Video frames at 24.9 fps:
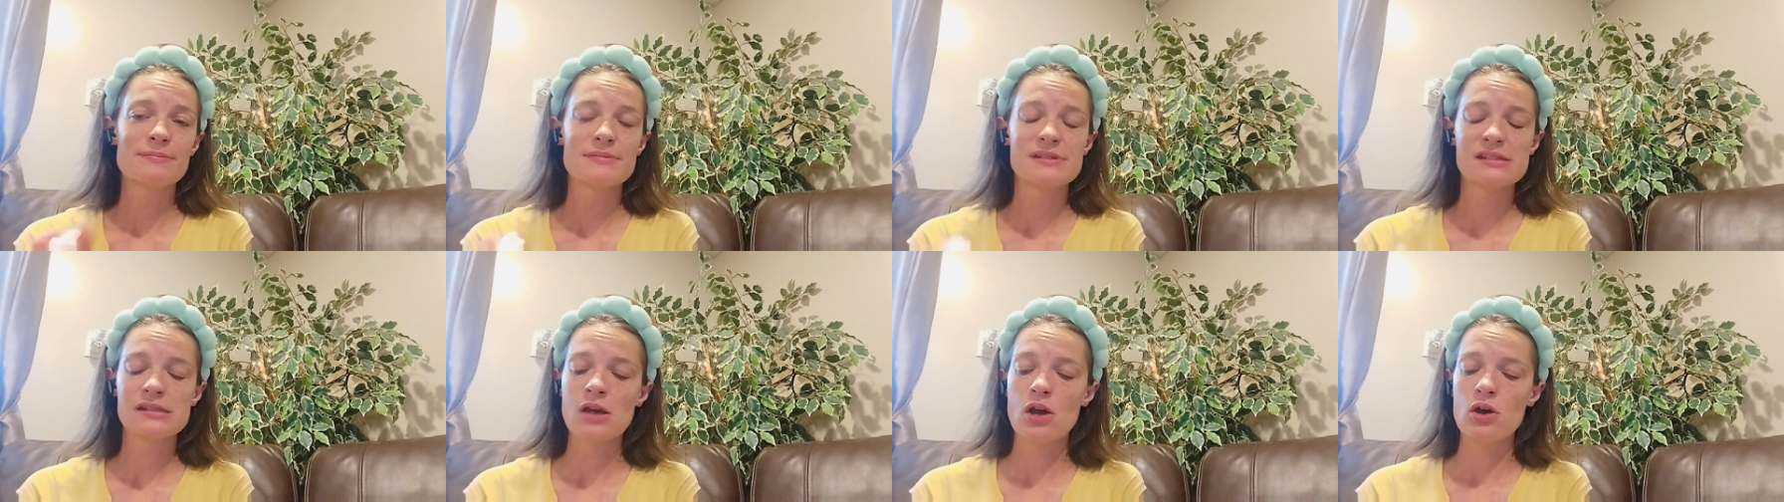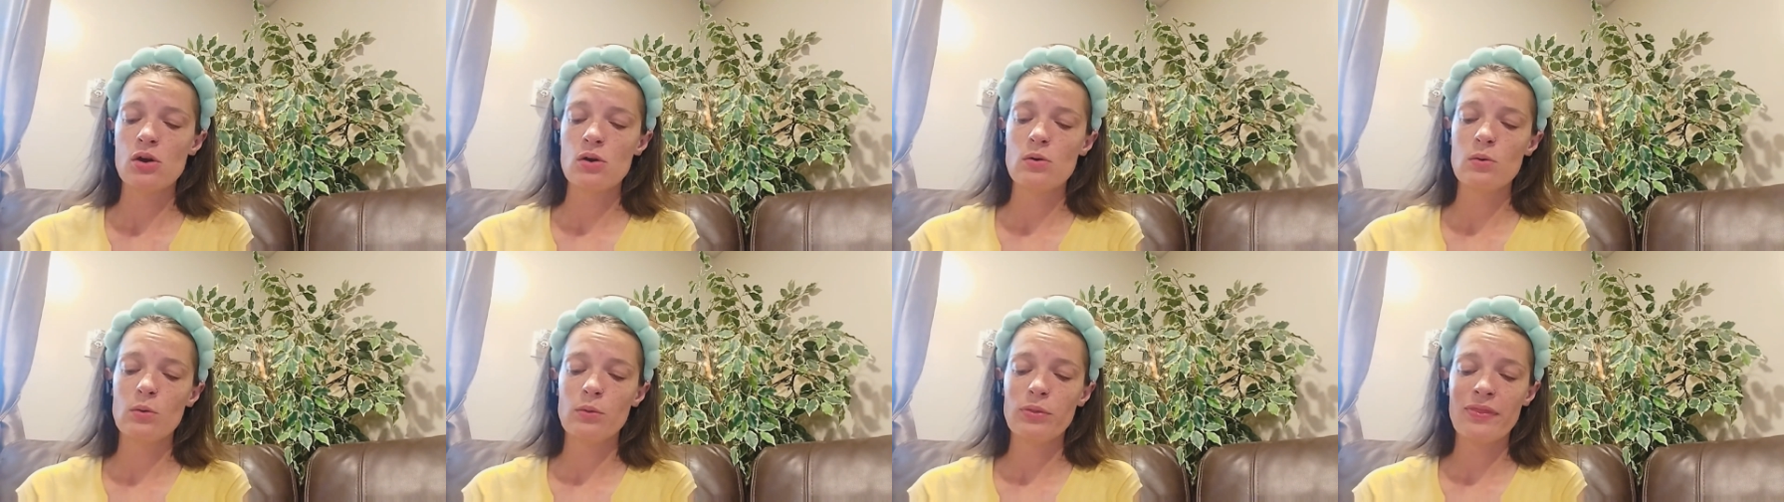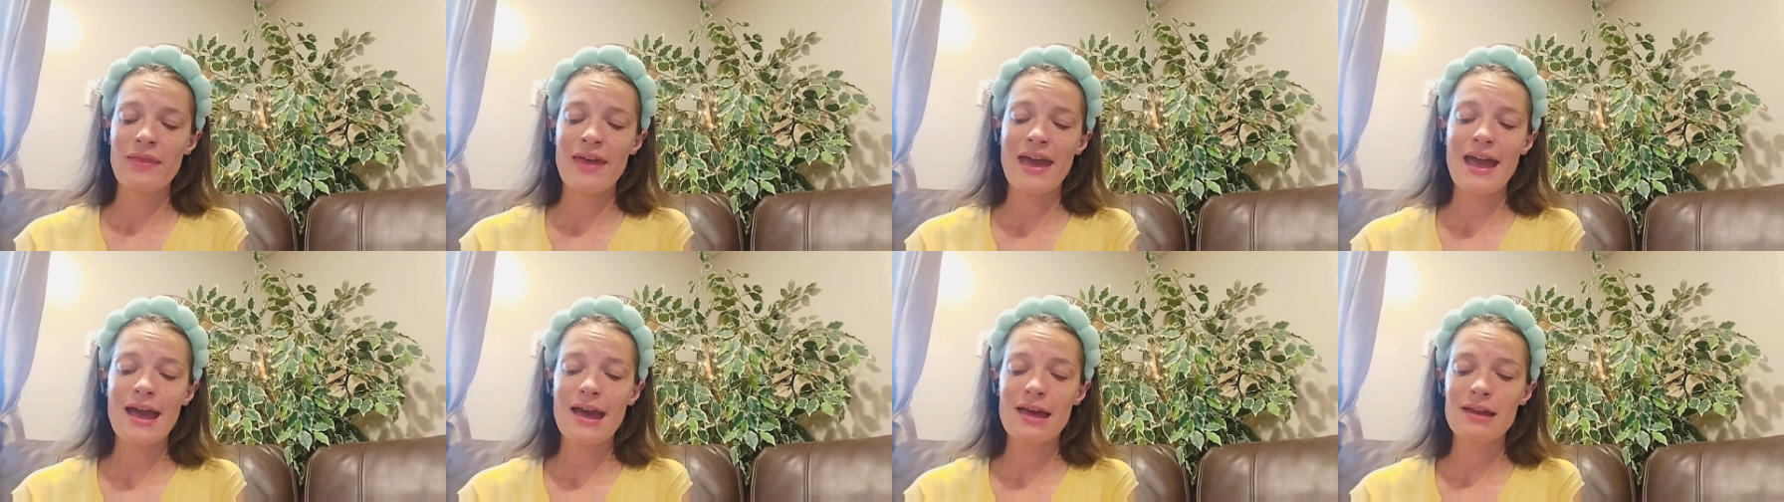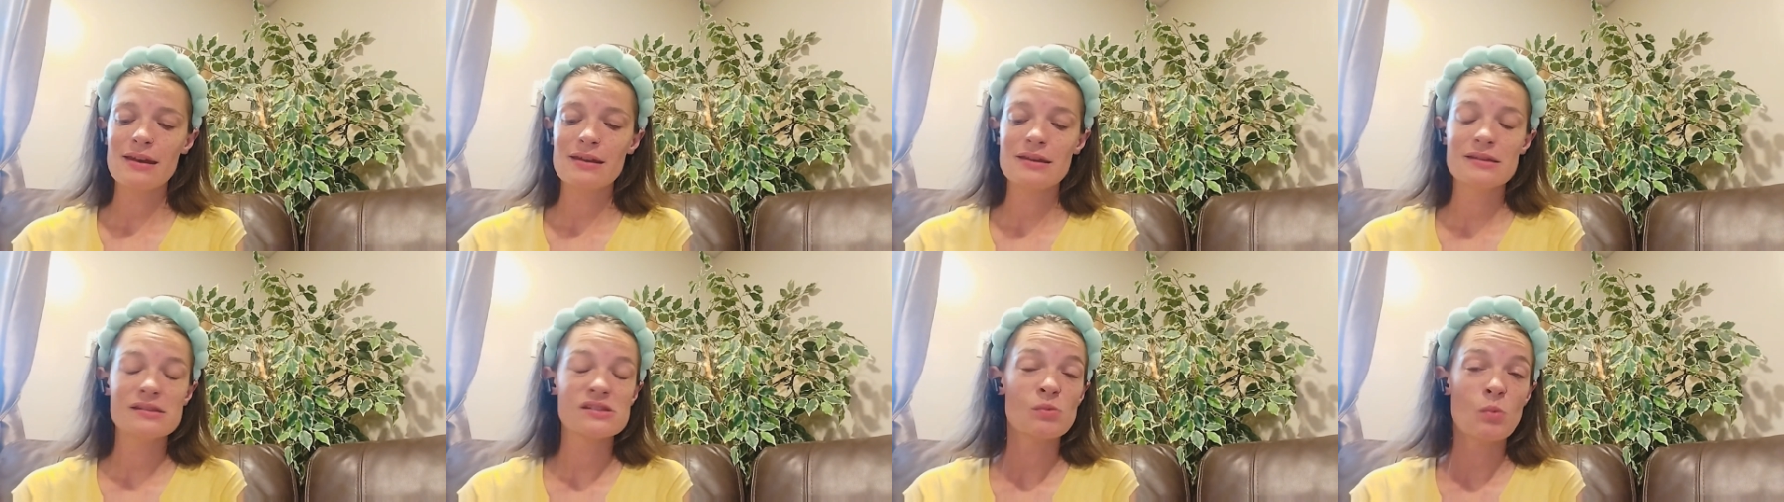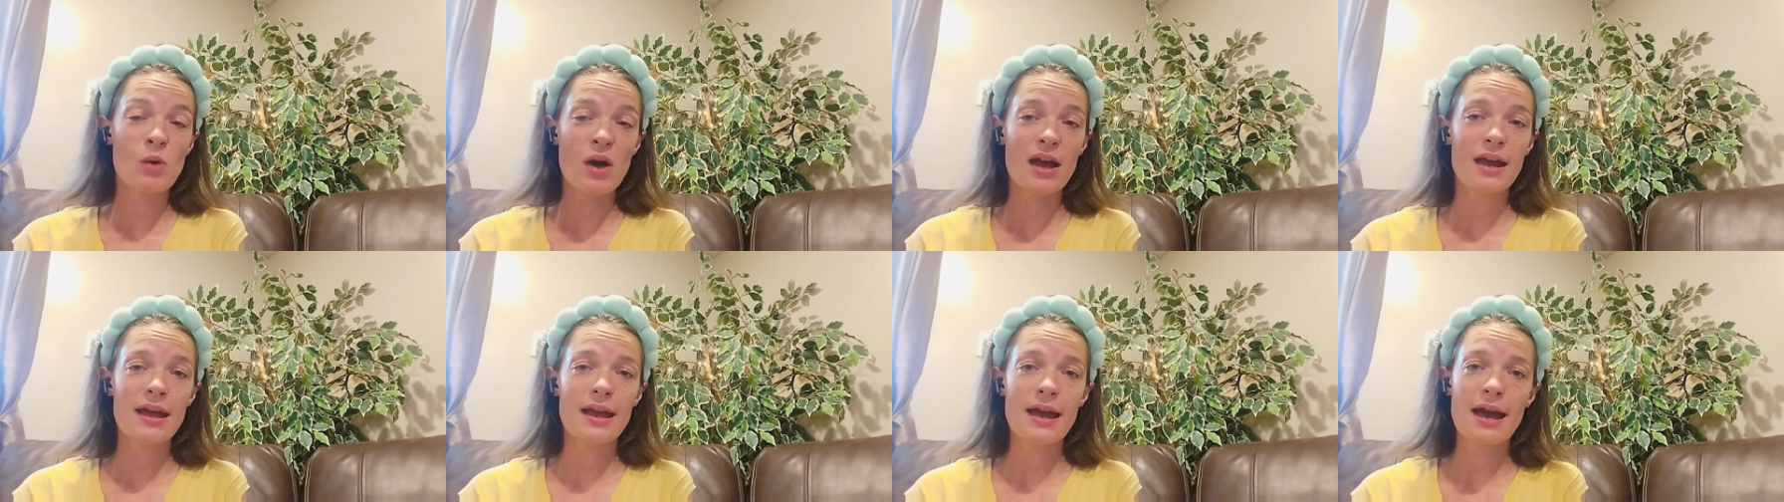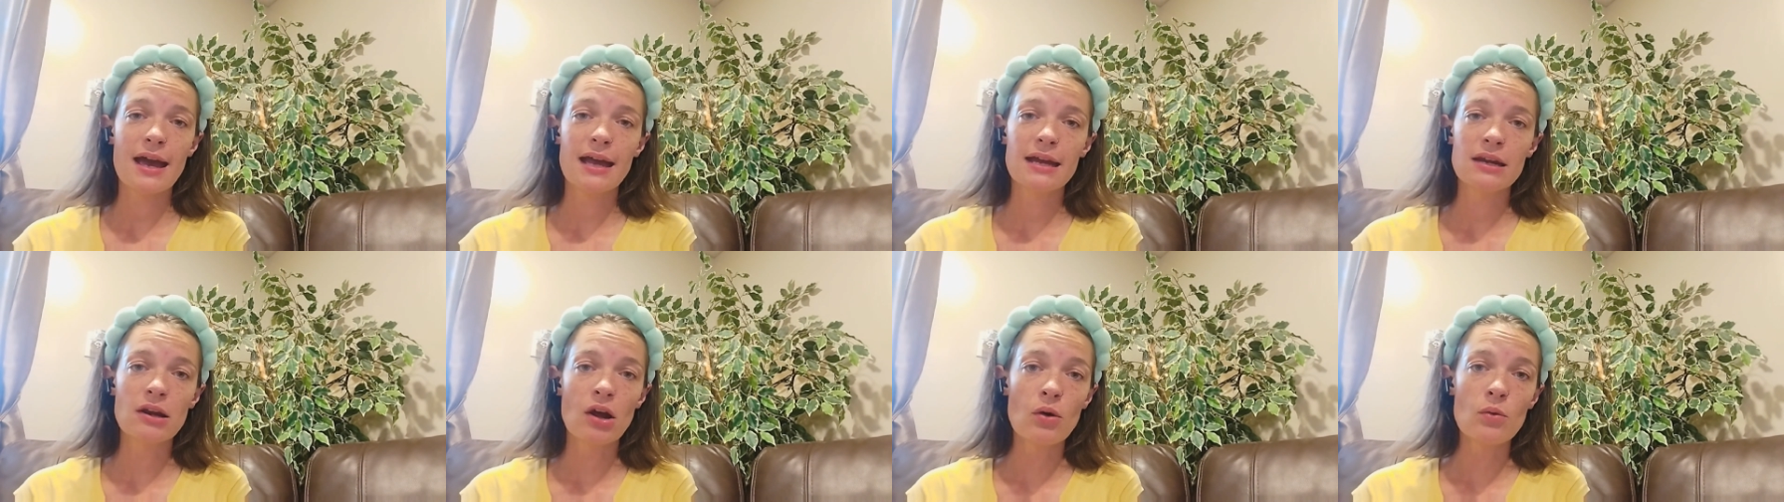So that is why
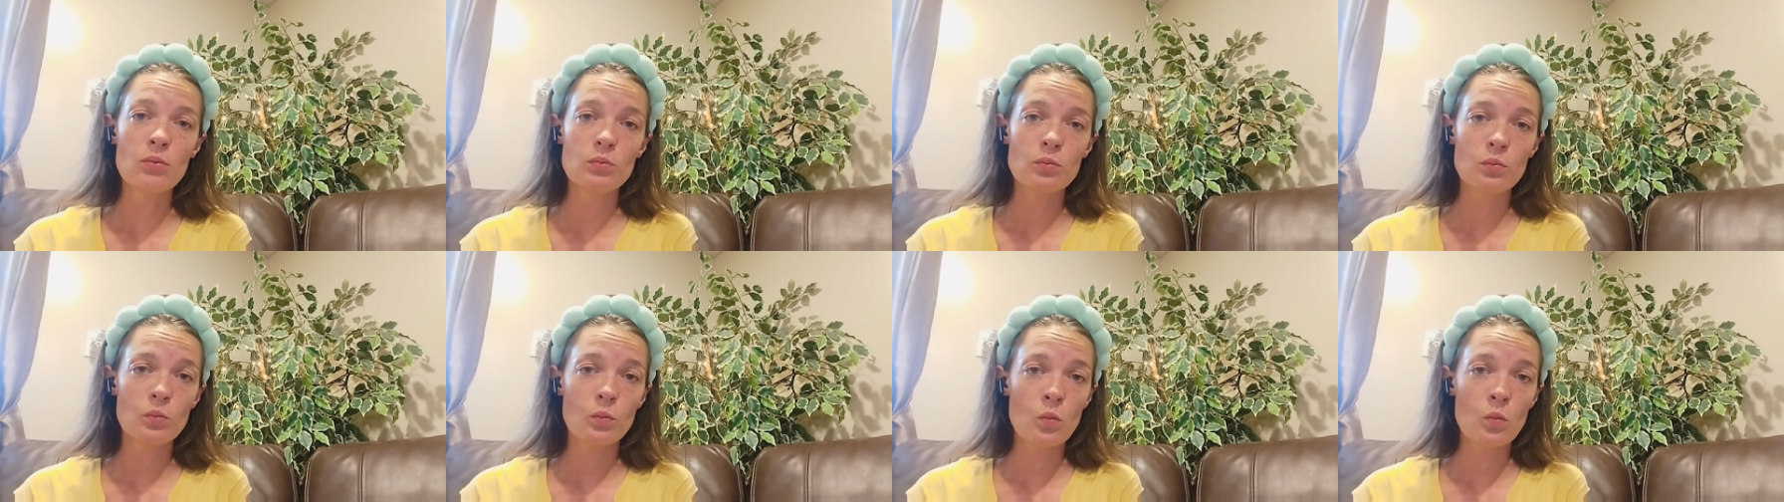I don't